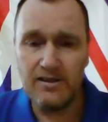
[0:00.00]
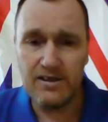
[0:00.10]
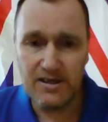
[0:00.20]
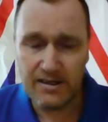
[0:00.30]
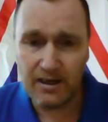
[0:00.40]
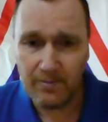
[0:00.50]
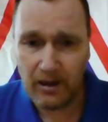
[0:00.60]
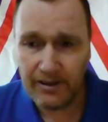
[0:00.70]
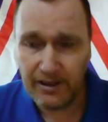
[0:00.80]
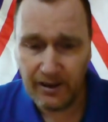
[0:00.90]
I just
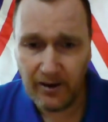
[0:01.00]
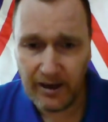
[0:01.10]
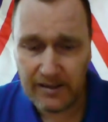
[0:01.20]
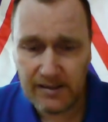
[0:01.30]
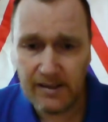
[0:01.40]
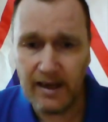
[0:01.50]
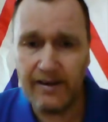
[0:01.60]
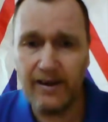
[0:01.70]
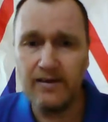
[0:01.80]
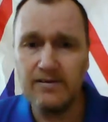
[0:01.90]
stick by the united
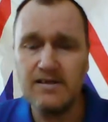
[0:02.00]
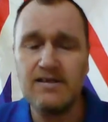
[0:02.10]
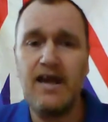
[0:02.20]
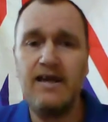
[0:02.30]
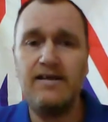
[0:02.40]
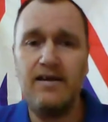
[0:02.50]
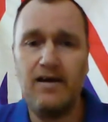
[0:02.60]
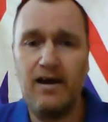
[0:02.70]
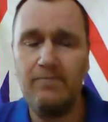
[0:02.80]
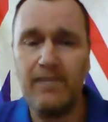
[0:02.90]
together,
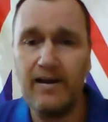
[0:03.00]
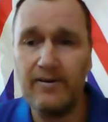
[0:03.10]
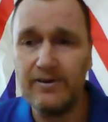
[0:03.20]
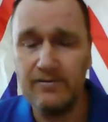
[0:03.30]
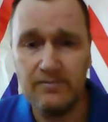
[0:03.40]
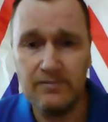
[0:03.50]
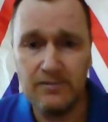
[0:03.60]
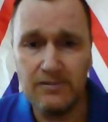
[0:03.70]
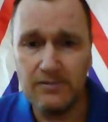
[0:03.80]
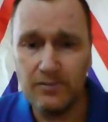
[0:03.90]
stand unbowed.
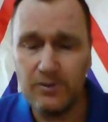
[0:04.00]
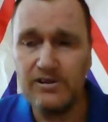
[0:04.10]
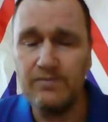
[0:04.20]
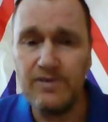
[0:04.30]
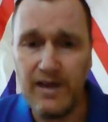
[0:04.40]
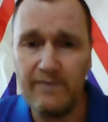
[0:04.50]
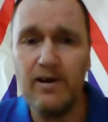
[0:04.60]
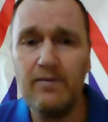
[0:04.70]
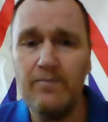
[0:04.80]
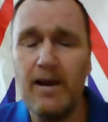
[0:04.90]
We shall
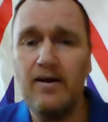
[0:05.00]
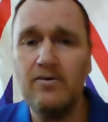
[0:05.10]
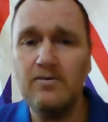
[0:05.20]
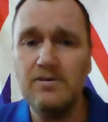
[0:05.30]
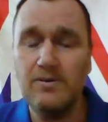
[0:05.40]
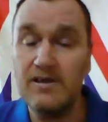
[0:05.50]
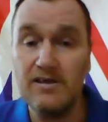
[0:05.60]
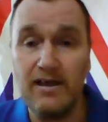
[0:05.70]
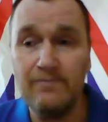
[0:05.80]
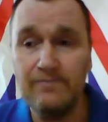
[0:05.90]
never bow
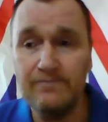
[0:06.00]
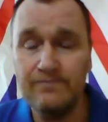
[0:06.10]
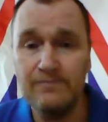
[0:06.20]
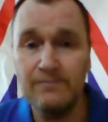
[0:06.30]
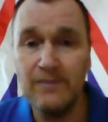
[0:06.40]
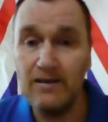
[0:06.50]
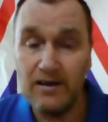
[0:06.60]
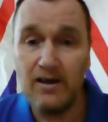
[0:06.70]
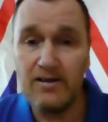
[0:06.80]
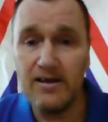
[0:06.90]
to Islam.
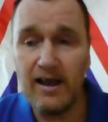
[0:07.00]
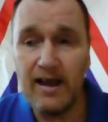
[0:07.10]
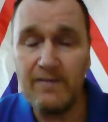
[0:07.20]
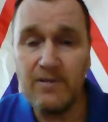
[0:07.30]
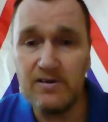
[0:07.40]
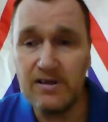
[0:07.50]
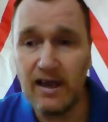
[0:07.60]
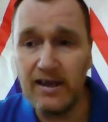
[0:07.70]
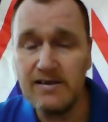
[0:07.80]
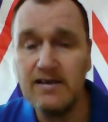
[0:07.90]
Okay, have
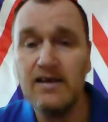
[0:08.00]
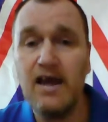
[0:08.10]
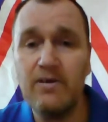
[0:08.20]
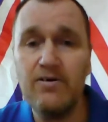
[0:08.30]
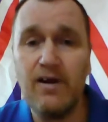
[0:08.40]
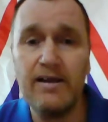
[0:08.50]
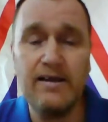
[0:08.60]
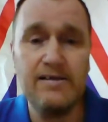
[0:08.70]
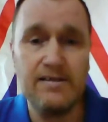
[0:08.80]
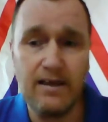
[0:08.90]
good days, have a
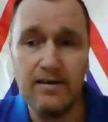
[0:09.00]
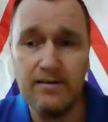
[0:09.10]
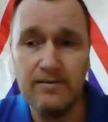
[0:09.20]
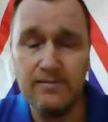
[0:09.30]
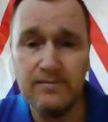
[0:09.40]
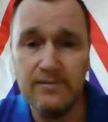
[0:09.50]
great Easter.